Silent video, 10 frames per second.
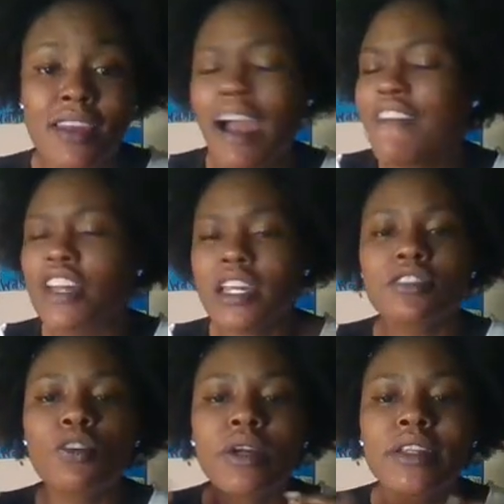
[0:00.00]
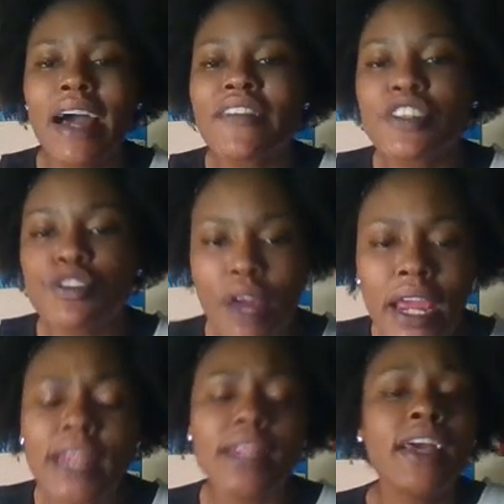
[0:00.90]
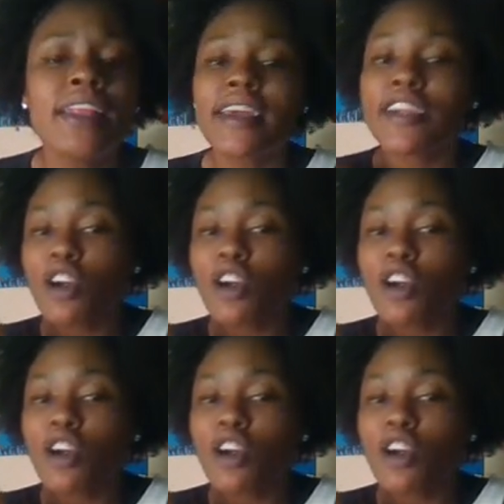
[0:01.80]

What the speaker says: I feel like it's going down the drain. Like,